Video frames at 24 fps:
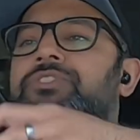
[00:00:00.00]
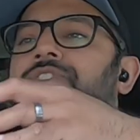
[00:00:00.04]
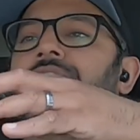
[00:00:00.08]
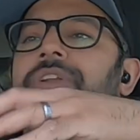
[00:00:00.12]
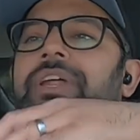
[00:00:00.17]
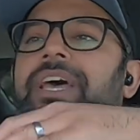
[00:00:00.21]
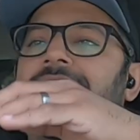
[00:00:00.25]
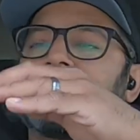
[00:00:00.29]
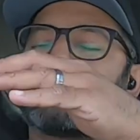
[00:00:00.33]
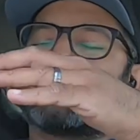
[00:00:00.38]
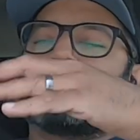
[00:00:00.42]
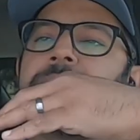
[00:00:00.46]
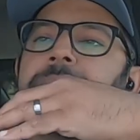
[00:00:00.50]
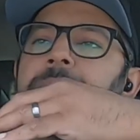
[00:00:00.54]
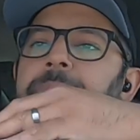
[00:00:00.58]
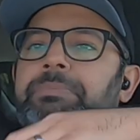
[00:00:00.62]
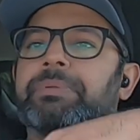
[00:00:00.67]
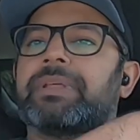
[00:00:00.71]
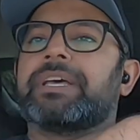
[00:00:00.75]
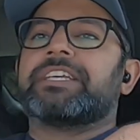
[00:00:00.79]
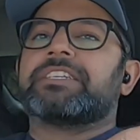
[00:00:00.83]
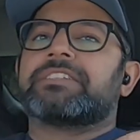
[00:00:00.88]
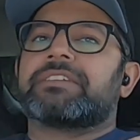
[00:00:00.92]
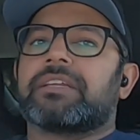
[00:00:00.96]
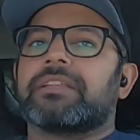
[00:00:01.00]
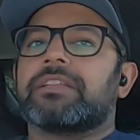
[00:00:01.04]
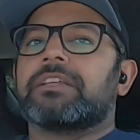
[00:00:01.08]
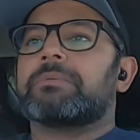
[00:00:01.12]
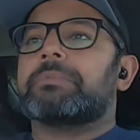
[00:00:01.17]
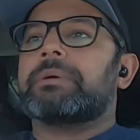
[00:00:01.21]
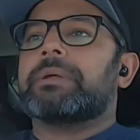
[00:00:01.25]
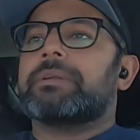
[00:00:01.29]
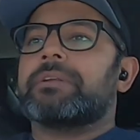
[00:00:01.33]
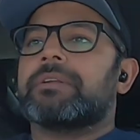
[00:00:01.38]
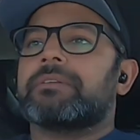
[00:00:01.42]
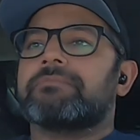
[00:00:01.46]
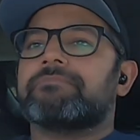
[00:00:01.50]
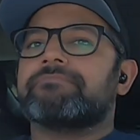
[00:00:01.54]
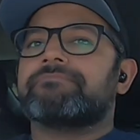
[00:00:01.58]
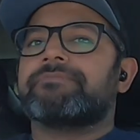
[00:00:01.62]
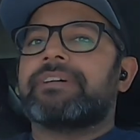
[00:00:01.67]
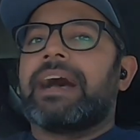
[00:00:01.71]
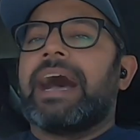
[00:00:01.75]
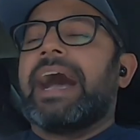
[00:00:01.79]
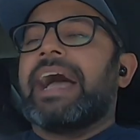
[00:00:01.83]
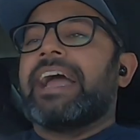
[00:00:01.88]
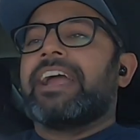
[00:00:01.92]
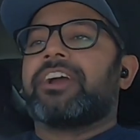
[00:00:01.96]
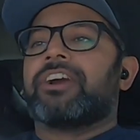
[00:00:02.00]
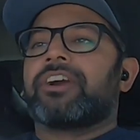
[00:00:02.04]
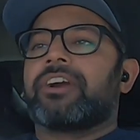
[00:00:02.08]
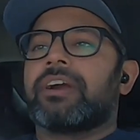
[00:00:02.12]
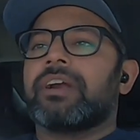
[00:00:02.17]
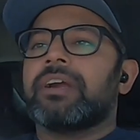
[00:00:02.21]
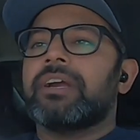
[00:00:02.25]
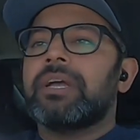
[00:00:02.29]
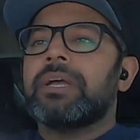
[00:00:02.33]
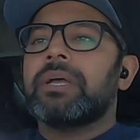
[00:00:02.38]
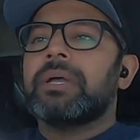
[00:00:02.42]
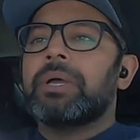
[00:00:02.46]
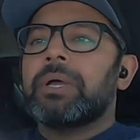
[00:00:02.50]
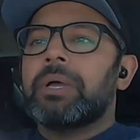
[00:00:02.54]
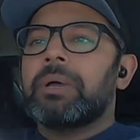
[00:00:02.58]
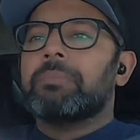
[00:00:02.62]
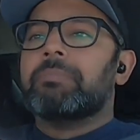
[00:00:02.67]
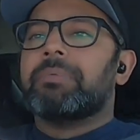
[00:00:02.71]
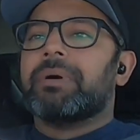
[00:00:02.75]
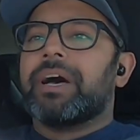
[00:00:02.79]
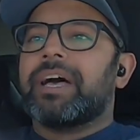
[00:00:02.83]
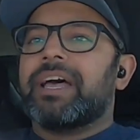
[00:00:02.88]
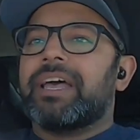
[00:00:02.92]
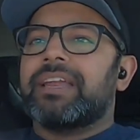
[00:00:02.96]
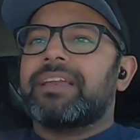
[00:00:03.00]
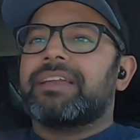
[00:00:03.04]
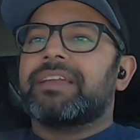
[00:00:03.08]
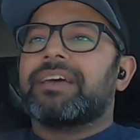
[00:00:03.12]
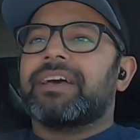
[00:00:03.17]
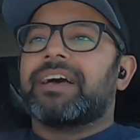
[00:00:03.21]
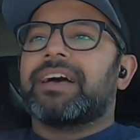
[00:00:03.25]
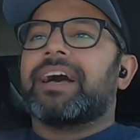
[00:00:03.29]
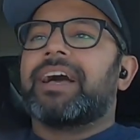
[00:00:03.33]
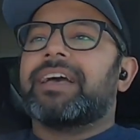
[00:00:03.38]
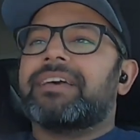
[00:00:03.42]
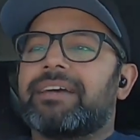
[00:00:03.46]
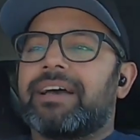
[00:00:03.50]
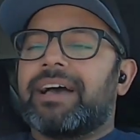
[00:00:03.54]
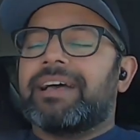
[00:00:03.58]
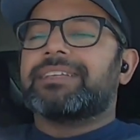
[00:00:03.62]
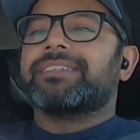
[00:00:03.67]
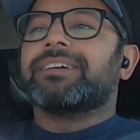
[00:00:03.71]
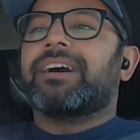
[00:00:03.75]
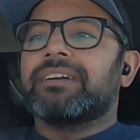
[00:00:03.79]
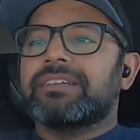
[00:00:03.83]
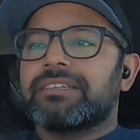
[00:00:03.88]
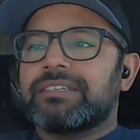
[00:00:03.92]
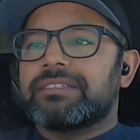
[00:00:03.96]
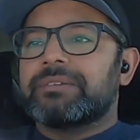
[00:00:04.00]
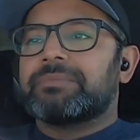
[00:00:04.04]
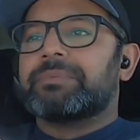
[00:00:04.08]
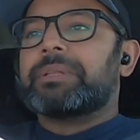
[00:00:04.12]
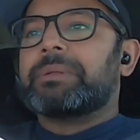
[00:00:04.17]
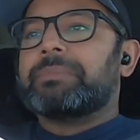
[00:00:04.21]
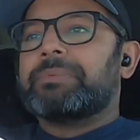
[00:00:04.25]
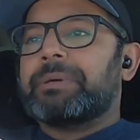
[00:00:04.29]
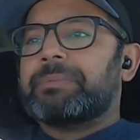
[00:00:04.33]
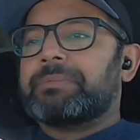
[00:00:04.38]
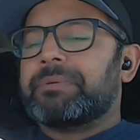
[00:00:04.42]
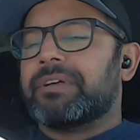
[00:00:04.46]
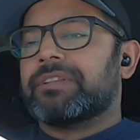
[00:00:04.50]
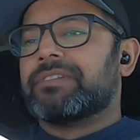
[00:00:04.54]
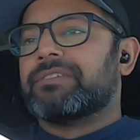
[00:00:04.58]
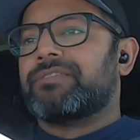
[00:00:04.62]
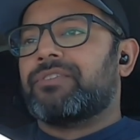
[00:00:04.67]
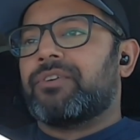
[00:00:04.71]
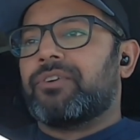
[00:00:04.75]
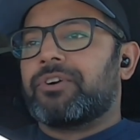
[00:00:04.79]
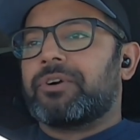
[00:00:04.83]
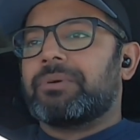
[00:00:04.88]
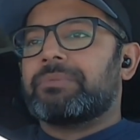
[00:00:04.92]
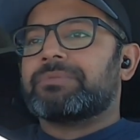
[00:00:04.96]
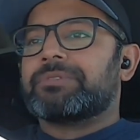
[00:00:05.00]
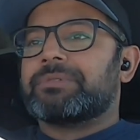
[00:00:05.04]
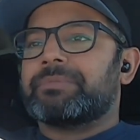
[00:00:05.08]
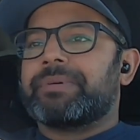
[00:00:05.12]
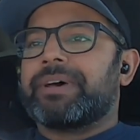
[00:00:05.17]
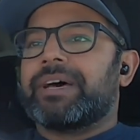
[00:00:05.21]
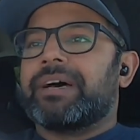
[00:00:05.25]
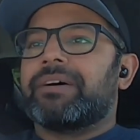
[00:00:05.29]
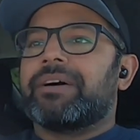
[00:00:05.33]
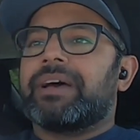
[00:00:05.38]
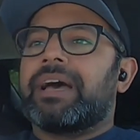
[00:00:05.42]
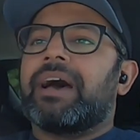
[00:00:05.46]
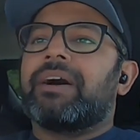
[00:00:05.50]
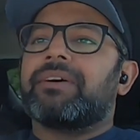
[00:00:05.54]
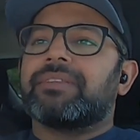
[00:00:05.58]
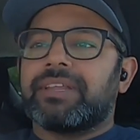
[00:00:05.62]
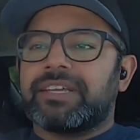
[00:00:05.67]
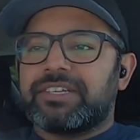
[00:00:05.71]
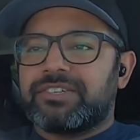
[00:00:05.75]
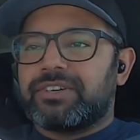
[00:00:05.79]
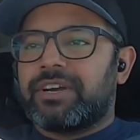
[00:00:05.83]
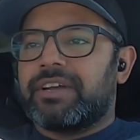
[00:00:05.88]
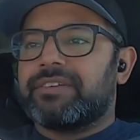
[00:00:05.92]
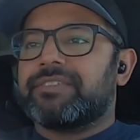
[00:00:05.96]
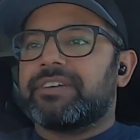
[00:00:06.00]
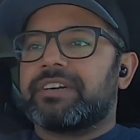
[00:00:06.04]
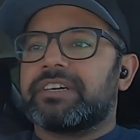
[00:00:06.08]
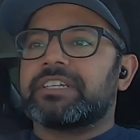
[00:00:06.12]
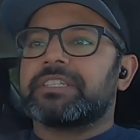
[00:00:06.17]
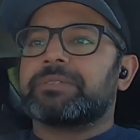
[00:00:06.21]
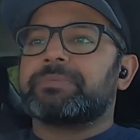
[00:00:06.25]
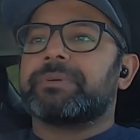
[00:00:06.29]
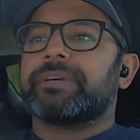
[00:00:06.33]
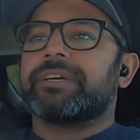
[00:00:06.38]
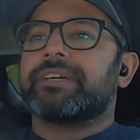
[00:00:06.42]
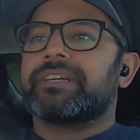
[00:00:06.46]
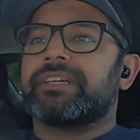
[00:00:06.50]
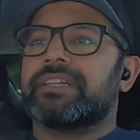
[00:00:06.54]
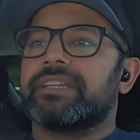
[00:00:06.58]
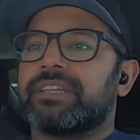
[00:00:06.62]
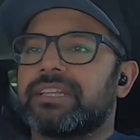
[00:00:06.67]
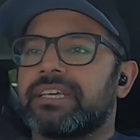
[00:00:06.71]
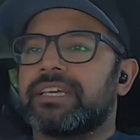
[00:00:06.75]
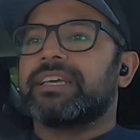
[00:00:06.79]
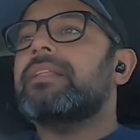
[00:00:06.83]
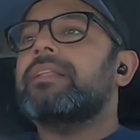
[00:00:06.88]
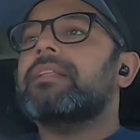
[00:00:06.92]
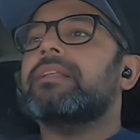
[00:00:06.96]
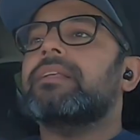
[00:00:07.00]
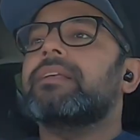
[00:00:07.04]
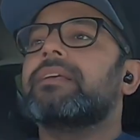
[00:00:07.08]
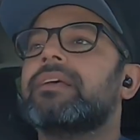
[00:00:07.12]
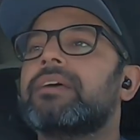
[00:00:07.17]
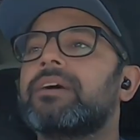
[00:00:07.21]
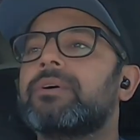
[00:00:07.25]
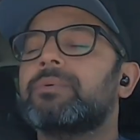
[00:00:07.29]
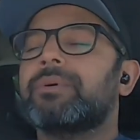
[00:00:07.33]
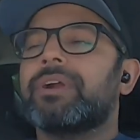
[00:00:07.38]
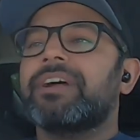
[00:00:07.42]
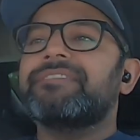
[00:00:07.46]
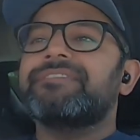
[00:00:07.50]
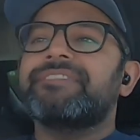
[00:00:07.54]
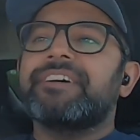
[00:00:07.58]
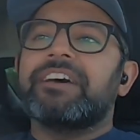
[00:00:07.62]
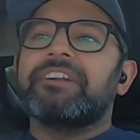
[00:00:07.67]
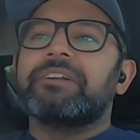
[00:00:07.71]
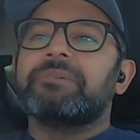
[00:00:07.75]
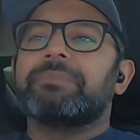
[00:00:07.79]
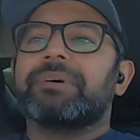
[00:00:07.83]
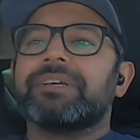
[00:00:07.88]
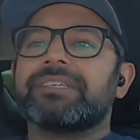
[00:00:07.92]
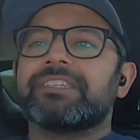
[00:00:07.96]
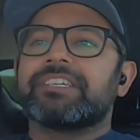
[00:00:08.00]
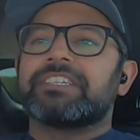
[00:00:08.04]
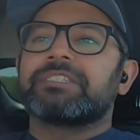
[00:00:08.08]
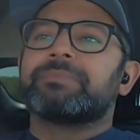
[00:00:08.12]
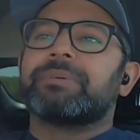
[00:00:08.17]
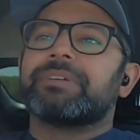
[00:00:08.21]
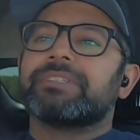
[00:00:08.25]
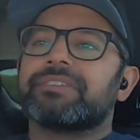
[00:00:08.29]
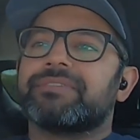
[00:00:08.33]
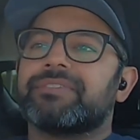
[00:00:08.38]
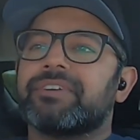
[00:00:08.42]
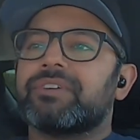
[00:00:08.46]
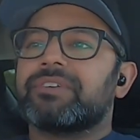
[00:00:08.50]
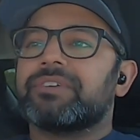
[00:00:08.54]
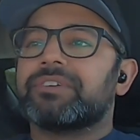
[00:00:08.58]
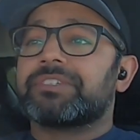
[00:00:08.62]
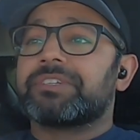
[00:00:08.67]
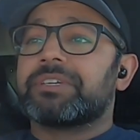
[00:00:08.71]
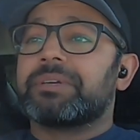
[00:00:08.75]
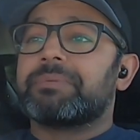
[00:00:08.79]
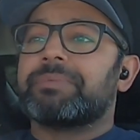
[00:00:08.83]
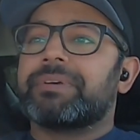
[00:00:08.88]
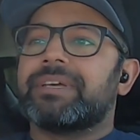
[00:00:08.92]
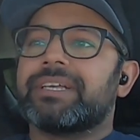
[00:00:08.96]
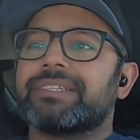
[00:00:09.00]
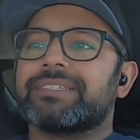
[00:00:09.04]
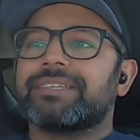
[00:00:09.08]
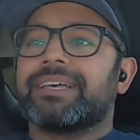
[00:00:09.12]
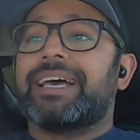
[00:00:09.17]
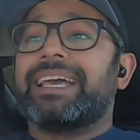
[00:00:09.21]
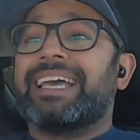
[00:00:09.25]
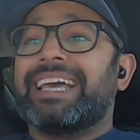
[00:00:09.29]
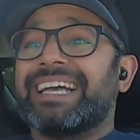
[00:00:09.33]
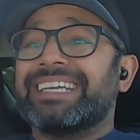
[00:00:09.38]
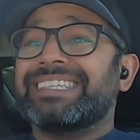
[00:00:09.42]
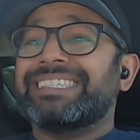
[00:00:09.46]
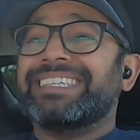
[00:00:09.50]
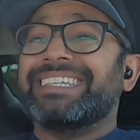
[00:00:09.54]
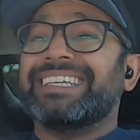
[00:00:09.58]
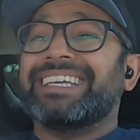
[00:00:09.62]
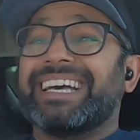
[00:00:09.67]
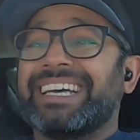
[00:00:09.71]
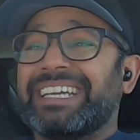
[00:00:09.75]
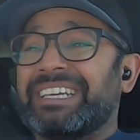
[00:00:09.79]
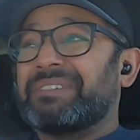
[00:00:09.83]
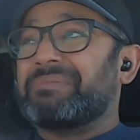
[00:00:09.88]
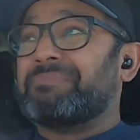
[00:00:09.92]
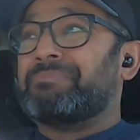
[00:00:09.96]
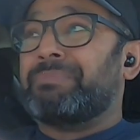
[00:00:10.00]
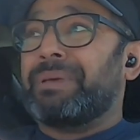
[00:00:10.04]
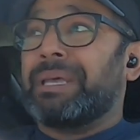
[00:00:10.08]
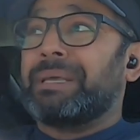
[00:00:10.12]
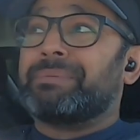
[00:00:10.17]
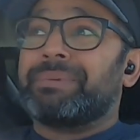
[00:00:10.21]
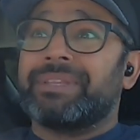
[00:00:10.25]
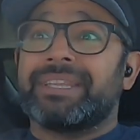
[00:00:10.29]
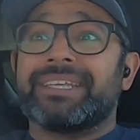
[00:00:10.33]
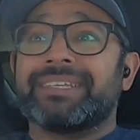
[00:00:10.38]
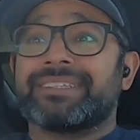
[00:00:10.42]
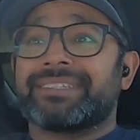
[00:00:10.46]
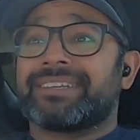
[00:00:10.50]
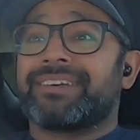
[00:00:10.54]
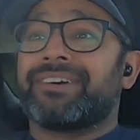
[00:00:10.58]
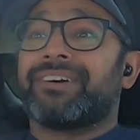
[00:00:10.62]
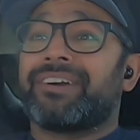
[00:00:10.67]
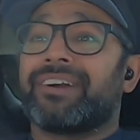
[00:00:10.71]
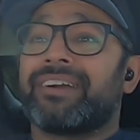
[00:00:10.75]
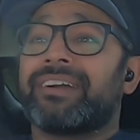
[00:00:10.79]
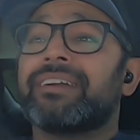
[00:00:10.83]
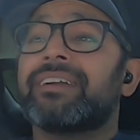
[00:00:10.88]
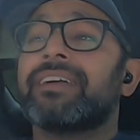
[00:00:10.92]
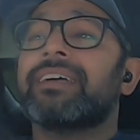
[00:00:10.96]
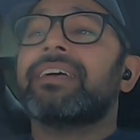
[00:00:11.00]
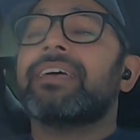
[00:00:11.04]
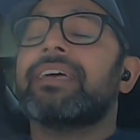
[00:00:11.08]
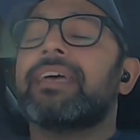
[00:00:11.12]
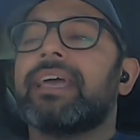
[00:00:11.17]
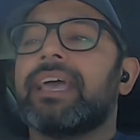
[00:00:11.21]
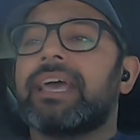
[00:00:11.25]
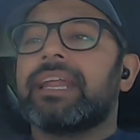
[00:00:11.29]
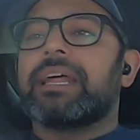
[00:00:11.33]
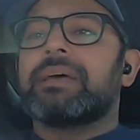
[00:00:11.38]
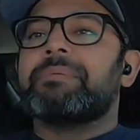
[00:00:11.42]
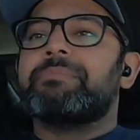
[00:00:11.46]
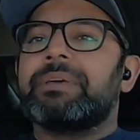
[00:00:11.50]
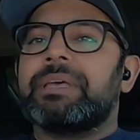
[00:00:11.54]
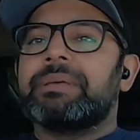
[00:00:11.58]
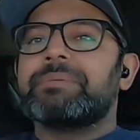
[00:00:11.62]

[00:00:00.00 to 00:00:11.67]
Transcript: actually be placed a little bit higher, but I, I talked to some of the people on the forums about how they drive very spiritedly. What I found in my six months of ownership is I actually kind of baby this car. And I baby